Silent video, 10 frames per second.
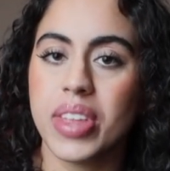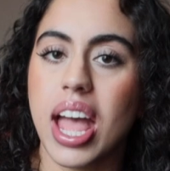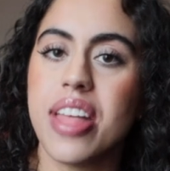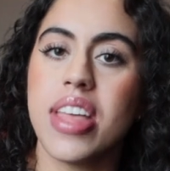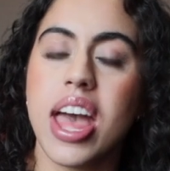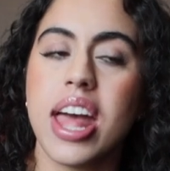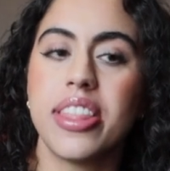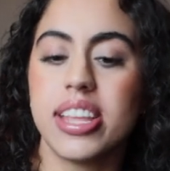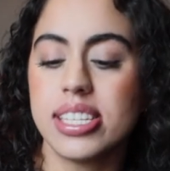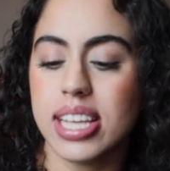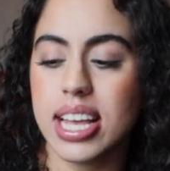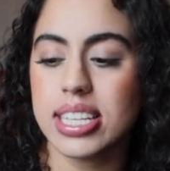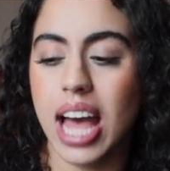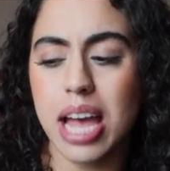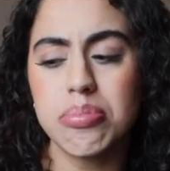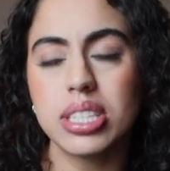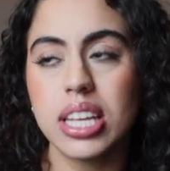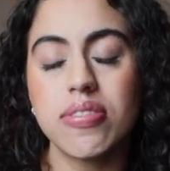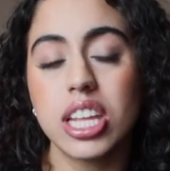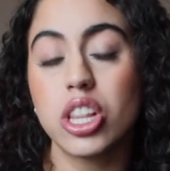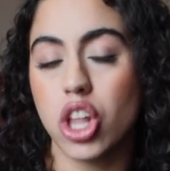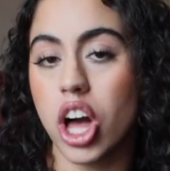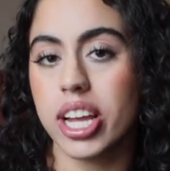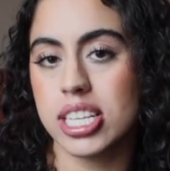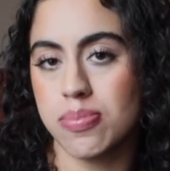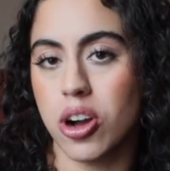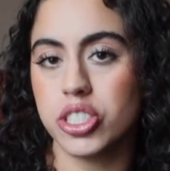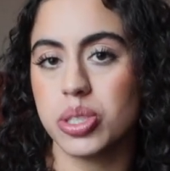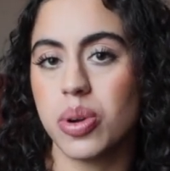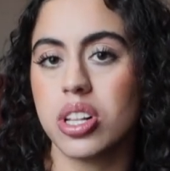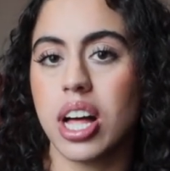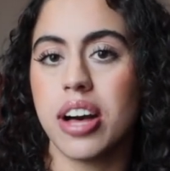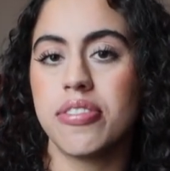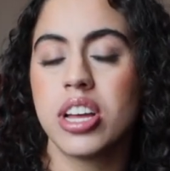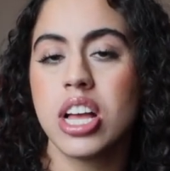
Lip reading: And then this is, I believe, the longest module of